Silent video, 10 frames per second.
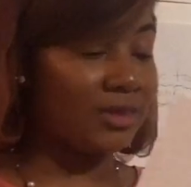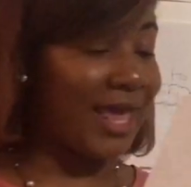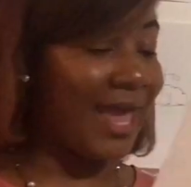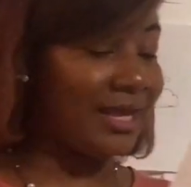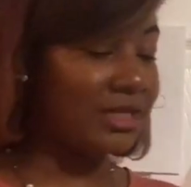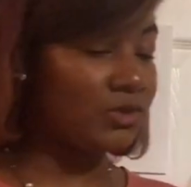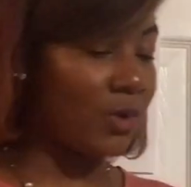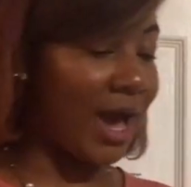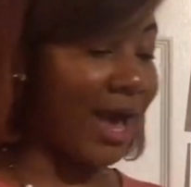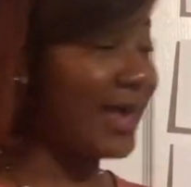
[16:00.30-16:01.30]
that is
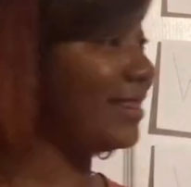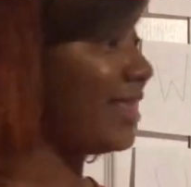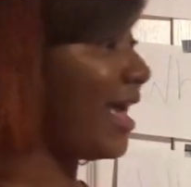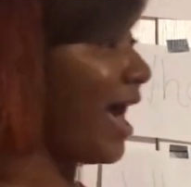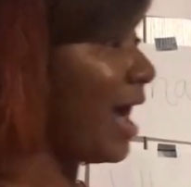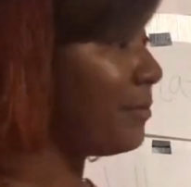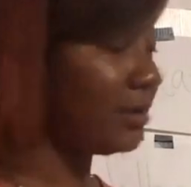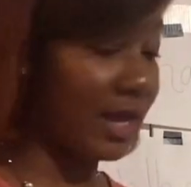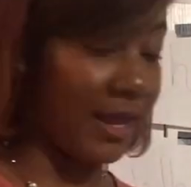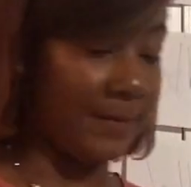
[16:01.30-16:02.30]
why they
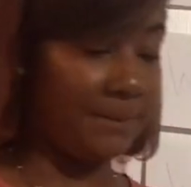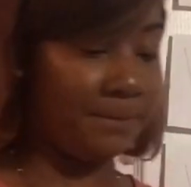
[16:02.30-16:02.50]
hibernate.